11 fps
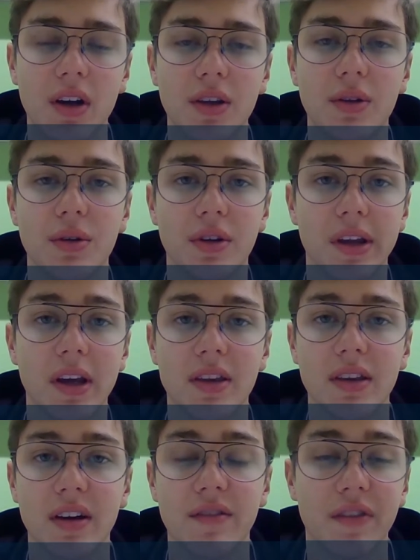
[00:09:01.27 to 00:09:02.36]
you could get
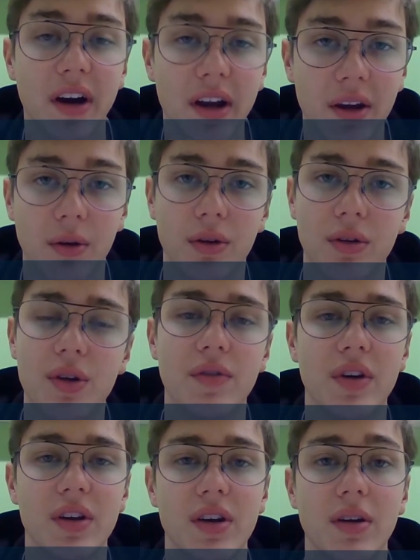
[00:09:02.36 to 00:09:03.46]
a fine or
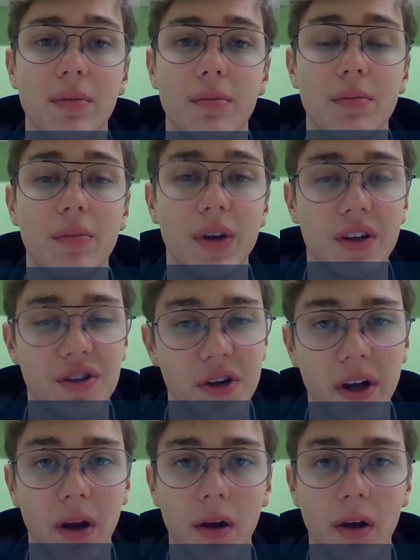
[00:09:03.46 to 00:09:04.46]
even be in jail.